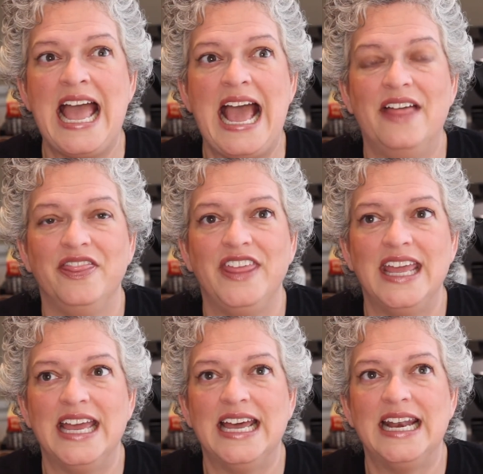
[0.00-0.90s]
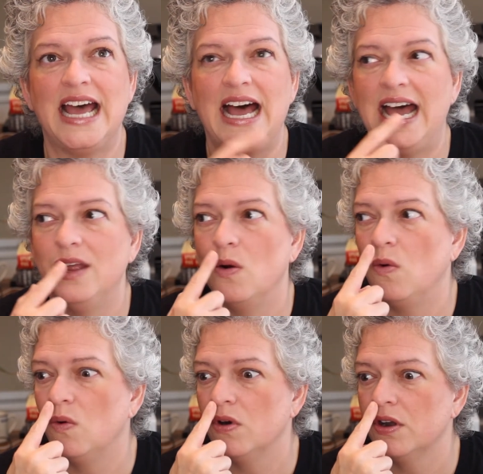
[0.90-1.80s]
And then I
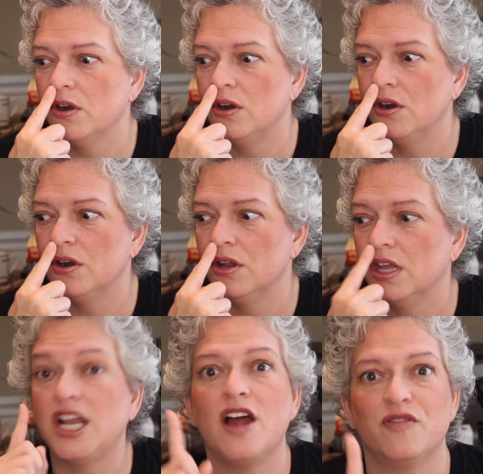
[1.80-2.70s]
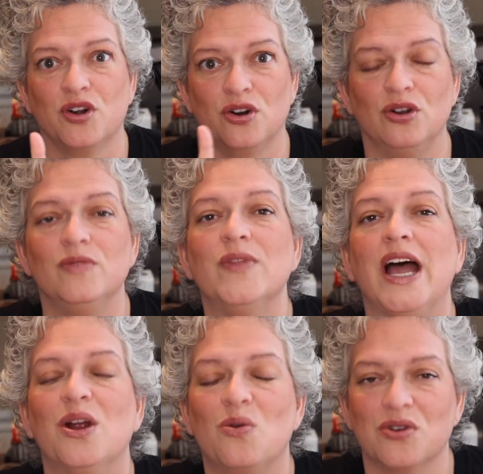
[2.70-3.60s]
ordered CoverGirl.
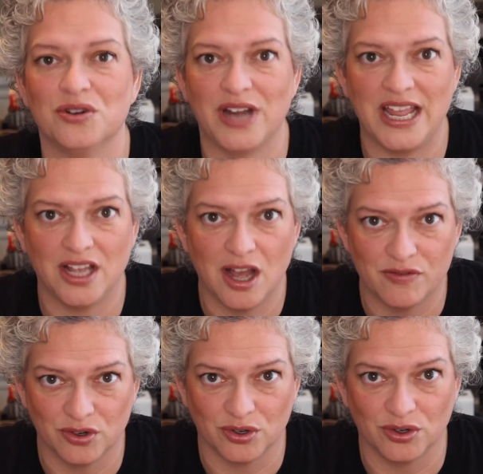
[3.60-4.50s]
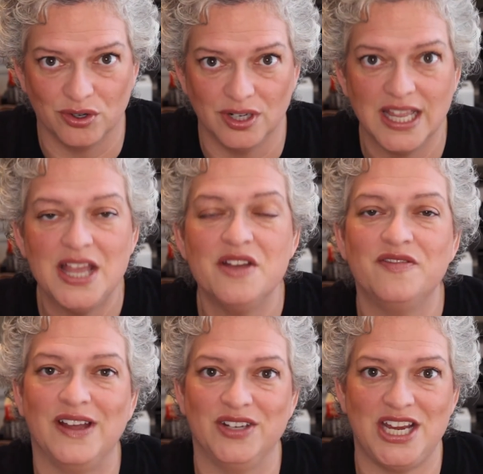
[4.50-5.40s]
I ordered a CoverGirl
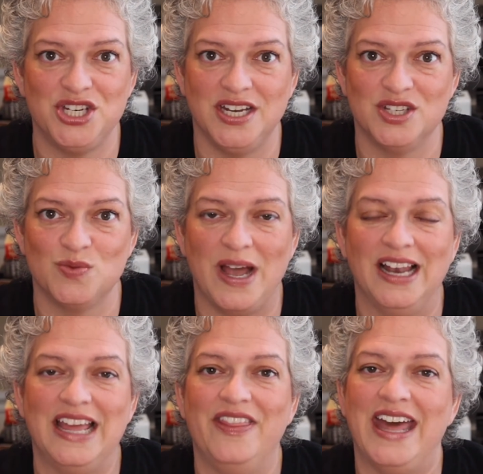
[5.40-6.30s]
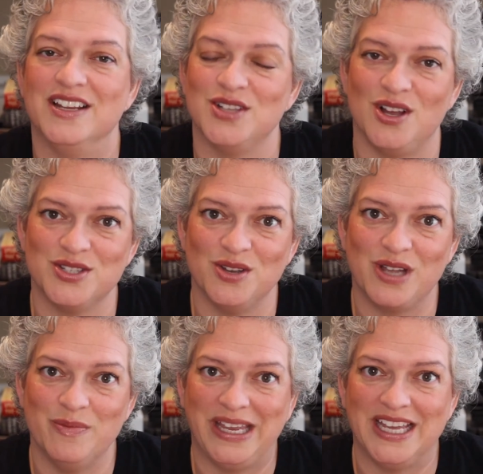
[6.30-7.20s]
foundation as well, and that is also
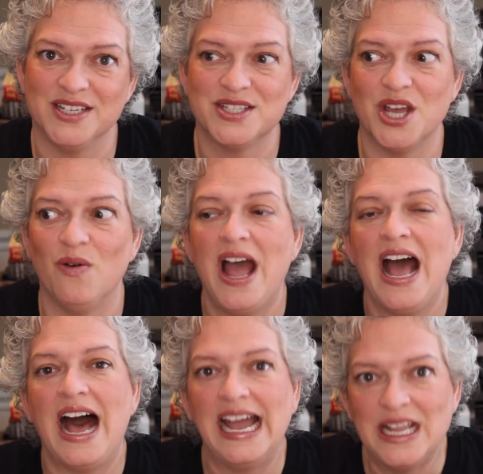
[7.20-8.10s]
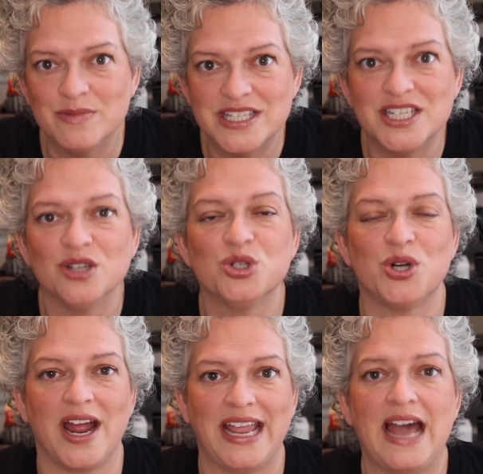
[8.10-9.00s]
coming in. So I am still
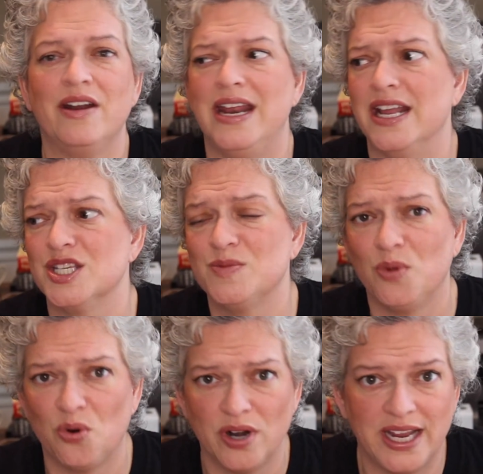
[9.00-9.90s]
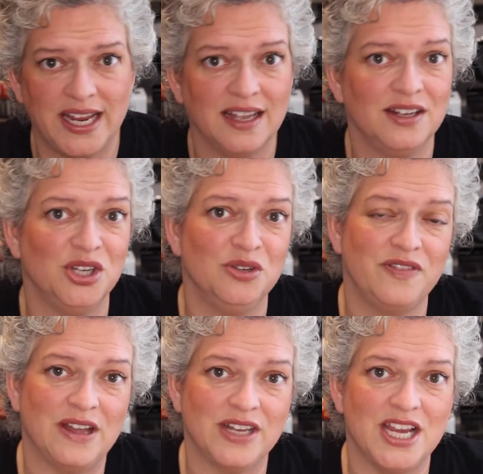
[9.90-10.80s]
trying out and exploring new
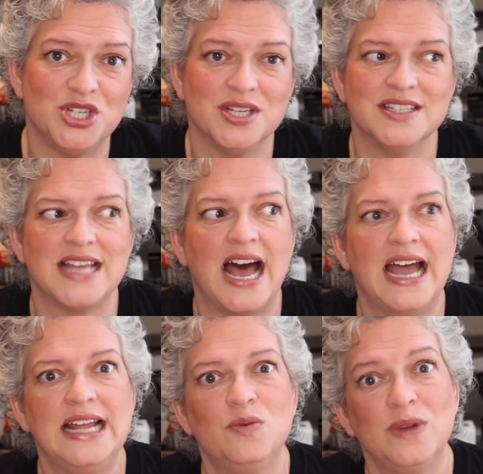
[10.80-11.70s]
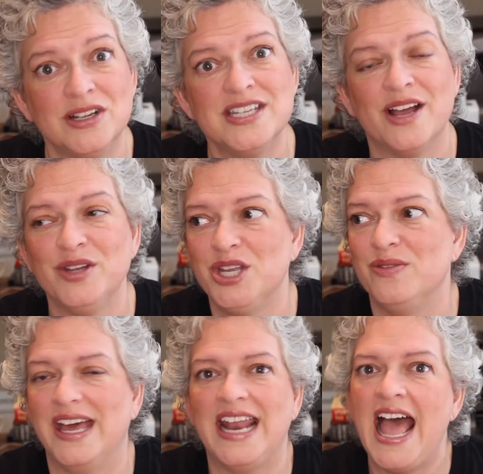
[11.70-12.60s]
foundations. I will tell you
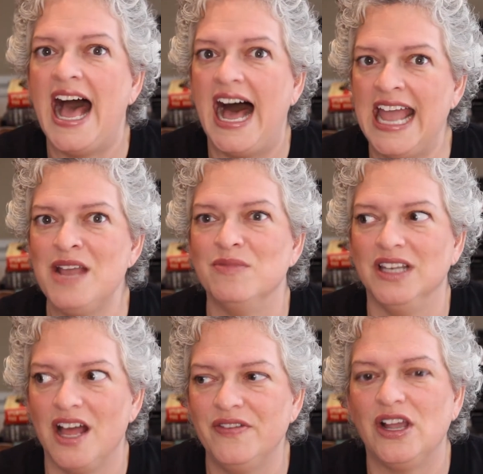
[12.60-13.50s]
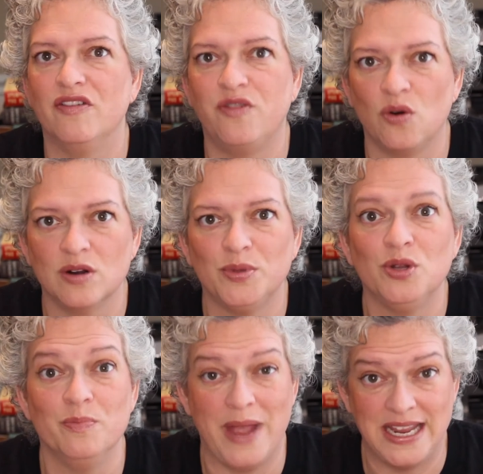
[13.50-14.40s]
that I am loving
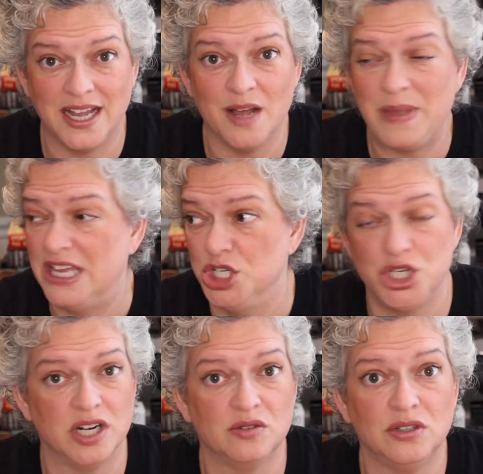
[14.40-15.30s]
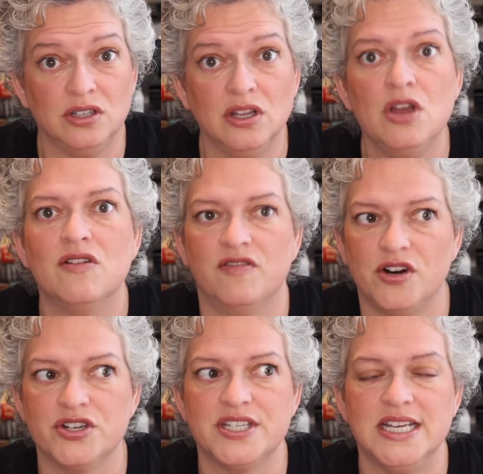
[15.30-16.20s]
affordable makeup in general
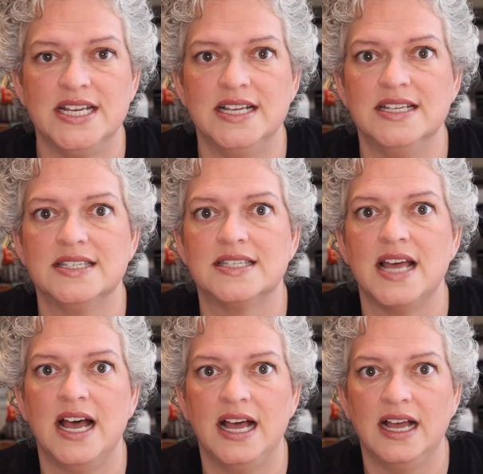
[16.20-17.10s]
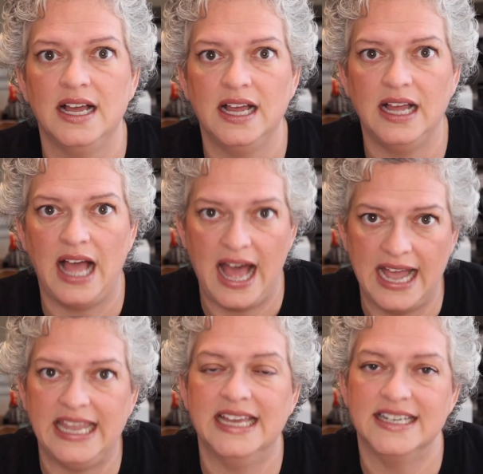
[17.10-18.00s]
versus
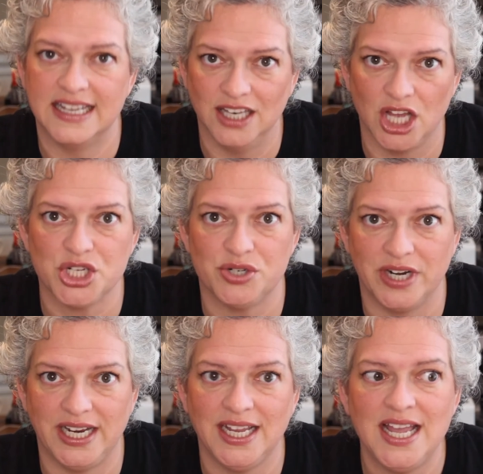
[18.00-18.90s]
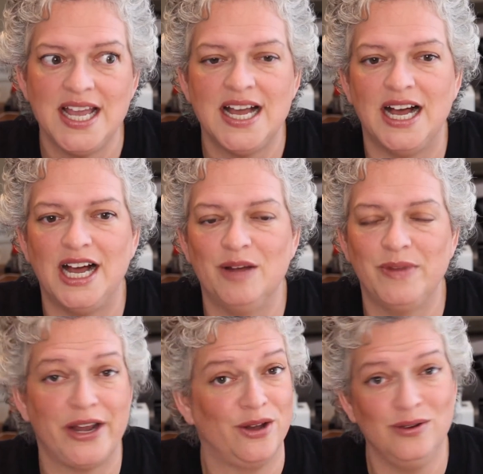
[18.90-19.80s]
high-end and luxury.
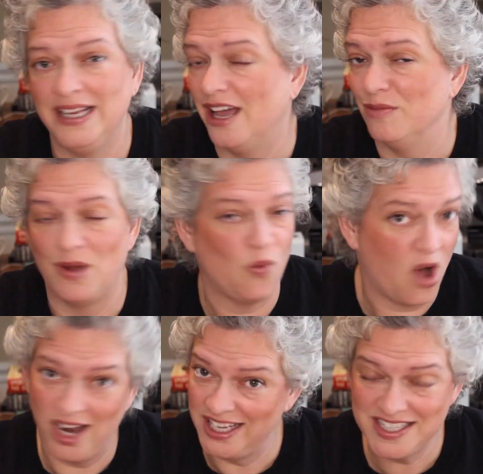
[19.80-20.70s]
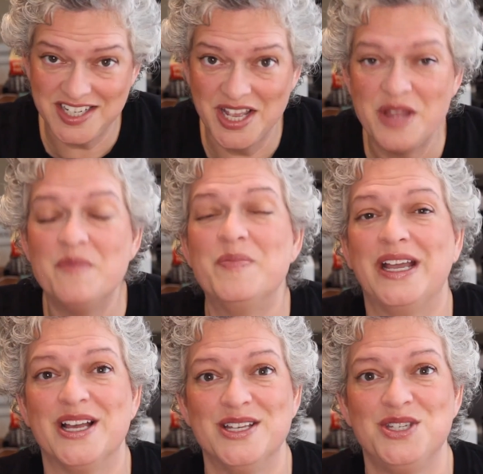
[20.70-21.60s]
Not only on my wallet,
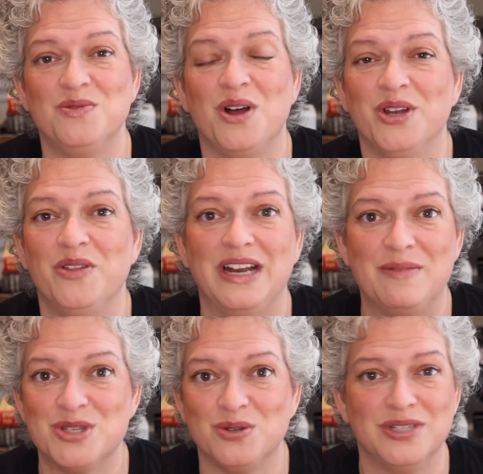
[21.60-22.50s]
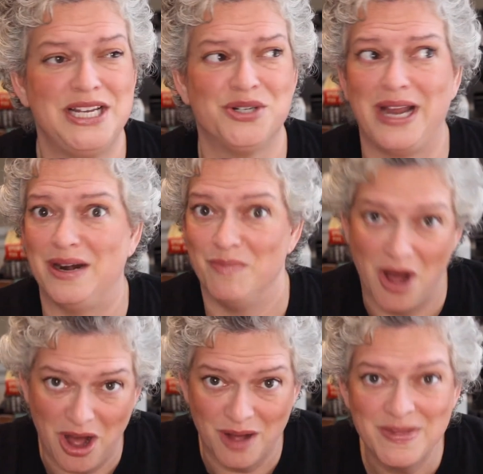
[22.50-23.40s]
because you all know that I'm a school teacher and a
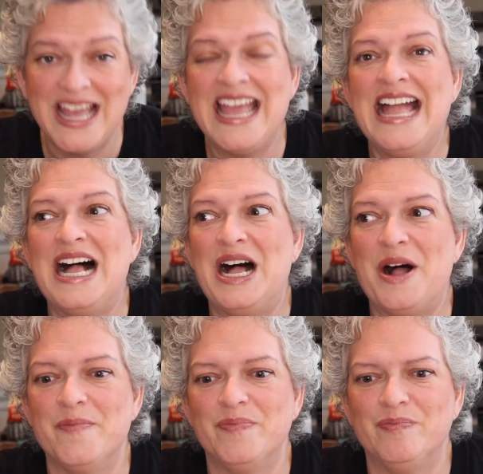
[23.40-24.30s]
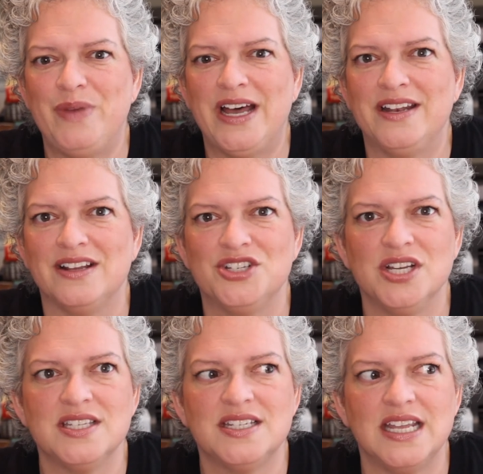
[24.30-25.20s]
mom, but
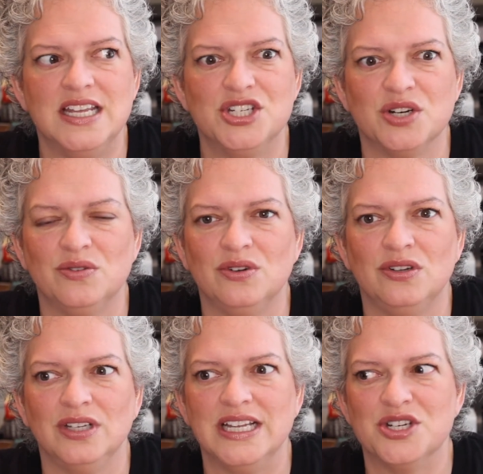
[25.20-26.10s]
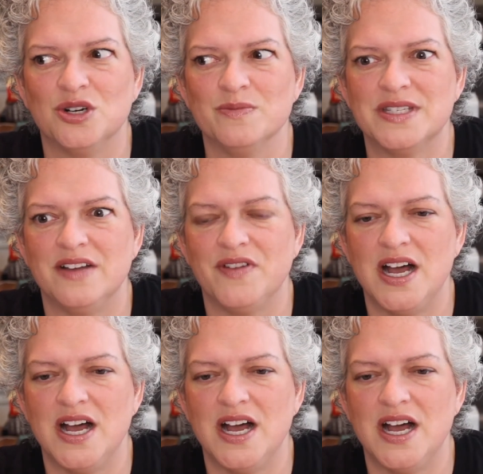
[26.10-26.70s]
just in general, in terms of